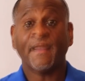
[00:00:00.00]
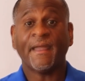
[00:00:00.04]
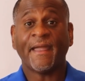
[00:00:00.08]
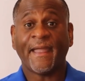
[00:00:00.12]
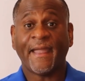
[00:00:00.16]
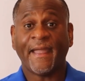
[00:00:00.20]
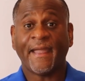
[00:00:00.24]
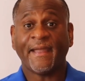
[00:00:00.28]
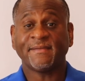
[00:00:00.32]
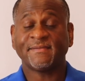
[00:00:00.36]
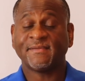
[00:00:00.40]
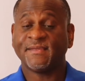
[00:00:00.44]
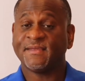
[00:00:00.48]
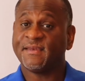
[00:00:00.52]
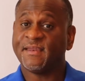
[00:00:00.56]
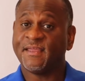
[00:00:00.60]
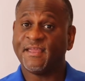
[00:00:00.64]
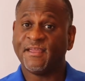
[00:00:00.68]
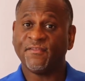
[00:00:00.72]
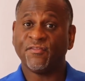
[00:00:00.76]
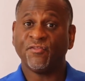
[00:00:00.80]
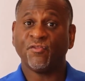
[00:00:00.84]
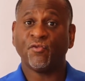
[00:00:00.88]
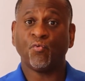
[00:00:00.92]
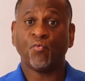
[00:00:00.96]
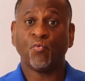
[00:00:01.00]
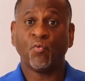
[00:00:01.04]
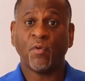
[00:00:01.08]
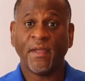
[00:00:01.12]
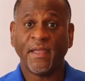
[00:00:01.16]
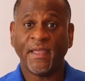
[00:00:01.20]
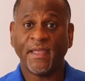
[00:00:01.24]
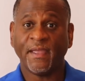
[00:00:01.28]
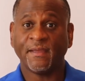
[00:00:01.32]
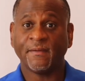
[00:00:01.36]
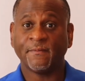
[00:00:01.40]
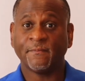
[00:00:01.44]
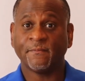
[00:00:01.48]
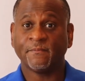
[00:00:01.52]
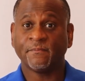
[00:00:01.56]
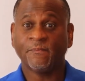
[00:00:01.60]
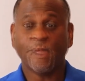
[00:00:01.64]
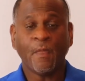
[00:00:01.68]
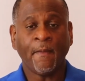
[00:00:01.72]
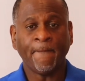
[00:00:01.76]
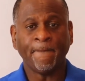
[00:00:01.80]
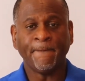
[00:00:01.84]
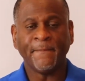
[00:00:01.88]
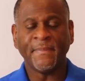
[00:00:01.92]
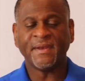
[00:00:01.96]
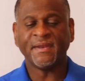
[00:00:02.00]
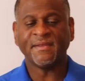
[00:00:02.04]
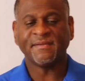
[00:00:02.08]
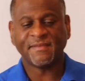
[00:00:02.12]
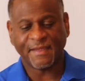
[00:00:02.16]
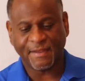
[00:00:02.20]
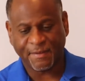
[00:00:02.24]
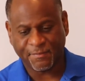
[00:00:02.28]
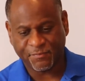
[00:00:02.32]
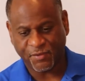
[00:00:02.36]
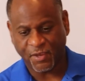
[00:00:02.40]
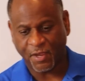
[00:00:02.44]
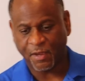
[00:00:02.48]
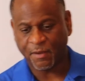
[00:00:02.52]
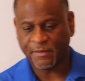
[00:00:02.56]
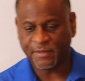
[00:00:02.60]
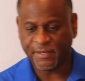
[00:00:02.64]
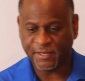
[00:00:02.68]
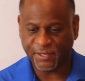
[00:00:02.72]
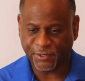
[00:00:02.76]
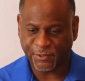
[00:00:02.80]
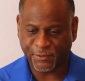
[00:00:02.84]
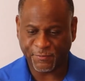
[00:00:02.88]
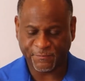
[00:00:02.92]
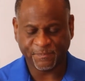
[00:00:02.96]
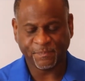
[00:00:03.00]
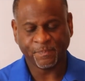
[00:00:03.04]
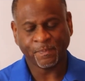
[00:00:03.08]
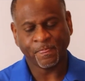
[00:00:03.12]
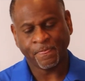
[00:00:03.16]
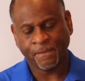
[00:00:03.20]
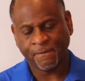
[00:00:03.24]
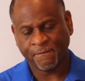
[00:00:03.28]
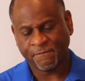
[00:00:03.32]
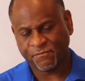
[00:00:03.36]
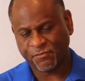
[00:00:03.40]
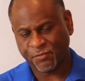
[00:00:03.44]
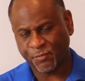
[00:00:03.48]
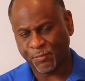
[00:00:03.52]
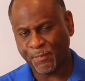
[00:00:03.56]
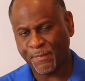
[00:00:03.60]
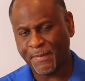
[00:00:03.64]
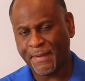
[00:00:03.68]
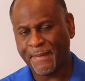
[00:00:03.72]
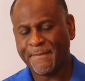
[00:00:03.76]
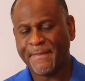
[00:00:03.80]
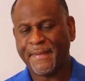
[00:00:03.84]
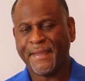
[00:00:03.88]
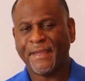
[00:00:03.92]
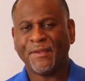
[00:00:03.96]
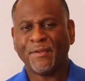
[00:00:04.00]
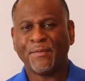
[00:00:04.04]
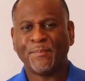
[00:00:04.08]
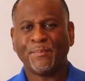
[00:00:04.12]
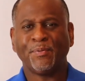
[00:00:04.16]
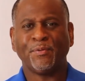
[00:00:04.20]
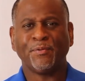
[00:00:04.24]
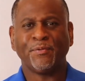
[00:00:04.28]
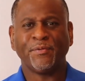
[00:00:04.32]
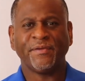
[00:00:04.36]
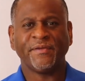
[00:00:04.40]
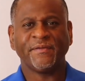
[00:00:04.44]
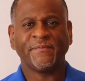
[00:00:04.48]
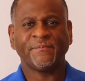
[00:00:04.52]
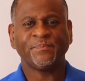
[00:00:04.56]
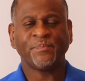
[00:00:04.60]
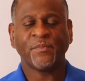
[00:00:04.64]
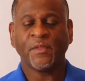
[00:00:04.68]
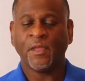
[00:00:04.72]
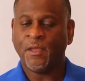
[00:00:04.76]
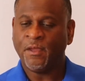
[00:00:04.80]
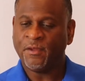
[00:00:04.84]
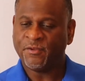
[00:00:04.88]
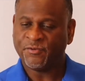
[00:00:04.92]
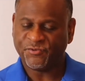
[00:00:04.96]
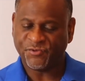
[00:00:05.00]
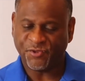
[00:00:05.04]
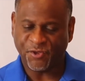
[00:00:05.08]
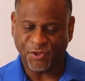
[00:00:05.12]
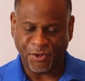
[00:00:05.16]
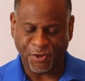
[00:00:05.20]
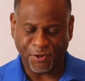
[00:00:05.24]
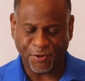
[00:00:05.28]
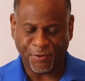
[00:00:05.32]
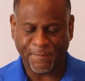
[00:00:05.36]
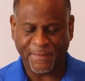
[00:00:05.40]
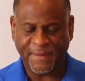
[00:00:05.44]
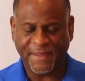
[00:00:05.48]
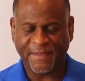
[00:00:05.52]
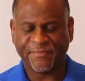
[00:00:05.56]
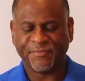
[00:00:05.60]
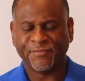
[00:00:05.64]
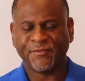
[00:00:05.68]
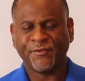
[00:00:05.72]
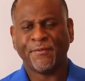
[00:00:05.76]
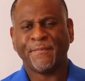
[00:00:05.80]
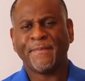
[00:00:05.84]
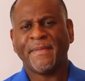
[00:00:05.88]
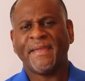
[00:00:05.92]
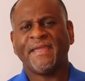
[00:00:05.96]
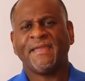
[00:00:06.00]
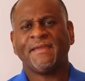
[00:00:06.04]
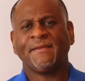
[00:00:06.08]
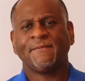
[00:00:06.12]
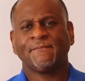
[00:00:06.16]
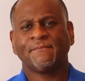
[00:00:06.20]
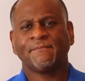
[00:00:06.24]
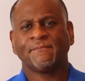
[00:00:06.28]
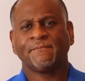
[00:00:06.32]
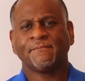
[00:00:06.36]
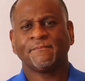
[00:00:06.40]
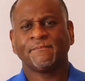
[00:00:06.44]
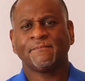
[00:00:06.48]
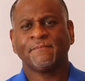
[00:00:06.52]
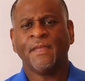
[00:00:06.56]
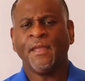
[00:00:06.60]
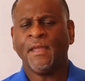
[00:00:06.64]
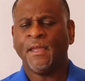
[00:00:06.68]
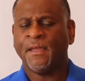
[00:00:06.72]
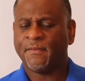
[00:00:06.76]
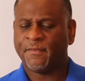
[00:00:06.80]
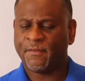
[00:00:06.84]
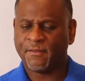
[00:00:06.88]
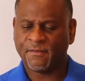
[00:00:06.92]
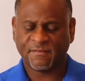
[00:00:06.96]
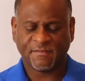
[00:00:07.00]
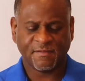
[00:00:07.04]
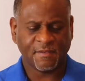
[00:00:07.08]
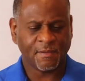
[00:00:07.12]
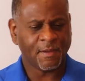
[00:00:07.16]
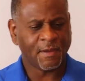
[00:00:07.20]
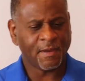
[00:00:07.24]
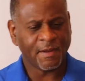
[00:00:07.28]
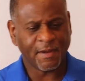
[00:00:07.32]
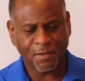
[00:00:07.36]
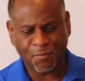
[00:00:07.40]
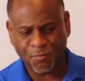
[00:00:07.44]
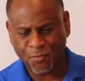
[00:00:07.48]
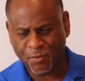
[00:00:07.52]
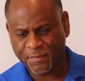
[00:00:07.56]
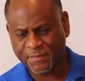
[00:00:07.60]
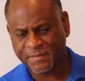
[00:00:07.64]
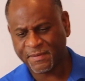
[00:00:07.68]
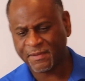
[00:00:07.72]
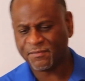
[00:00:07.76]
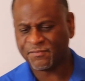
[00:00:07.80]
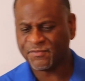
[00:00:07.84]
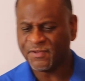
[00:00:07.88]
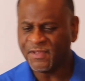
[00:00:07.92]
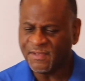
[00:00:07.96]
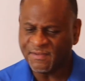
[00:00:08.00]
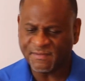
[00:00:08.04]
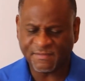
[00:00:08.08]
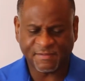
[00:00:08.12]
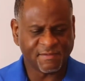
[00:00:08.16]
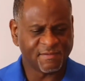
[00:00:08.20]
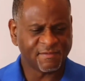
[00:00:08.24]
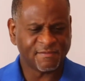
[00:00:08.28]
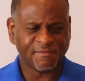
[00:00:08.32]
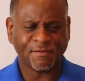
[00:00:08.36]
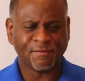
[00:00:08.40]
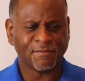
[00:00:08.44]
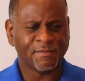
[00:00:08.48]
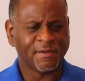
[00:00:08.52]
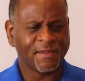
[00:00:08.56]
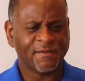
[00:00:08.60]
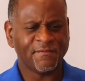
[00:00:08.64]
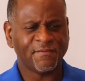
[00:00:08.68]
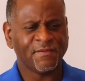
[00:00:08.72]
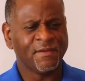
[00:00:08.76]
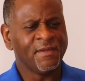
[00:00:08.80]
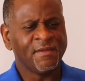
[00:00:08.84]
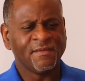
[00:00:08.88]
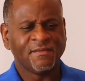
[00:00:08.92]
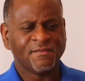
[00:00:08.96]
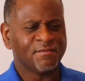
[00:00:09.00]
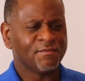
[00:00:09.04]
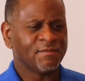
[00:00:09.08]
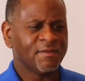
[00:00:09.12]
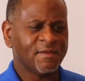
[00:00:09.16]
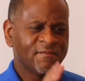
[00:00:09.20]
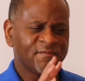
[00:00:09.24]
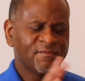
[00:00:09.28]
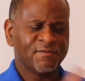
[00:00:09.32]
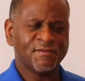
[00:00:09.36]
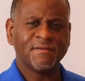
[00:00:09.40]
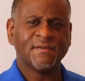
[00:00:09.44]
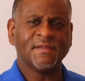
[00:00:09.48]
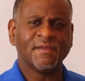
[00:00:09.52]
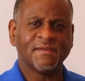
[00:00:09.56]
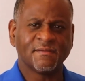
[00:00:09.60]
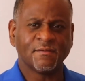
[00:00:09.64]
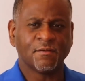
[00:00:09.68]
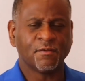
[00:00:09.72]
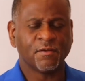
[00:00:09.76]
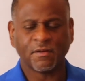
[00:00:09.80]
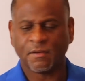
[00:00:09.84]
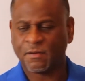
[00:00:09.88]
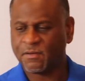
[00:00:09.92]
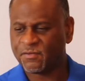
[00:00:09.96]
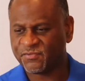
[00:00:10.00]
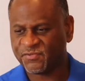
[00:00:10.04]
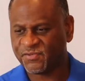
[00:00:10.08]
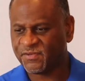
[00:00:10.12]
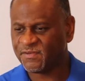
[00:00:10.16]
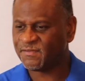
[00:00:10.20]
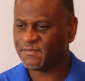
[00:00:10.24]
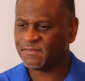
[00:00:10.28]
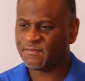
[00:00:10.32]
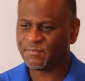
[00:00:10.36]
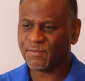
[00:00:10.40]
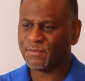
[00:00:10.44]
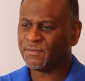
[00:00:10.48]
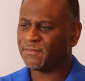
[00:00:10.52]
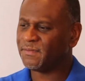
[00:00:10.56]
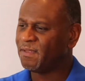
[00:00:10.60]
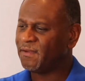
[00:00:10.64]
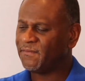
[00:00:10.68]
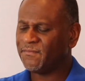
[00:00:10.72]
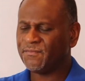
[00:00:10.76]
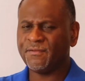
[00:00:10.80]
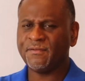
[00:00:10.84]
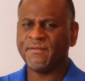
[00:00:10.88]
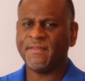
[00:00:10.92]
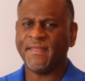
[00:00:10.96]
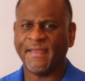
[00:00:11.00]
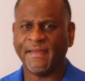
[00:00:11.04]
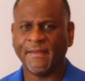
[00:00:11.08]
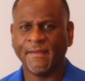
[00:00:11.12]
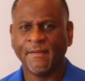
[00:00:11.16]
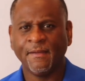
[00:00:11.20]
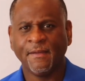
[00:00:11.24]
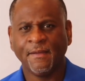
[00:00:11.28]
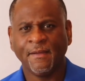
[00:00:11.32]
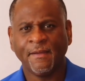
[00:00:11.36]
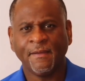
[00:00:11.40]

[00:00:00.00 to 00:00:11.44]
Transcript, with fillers: acting in the way Many times I'll hear some of my male employees talk about their mate. And they'll say, oh, that woman don't, she just don't never, she do never do this, or oh, she just won't never do that.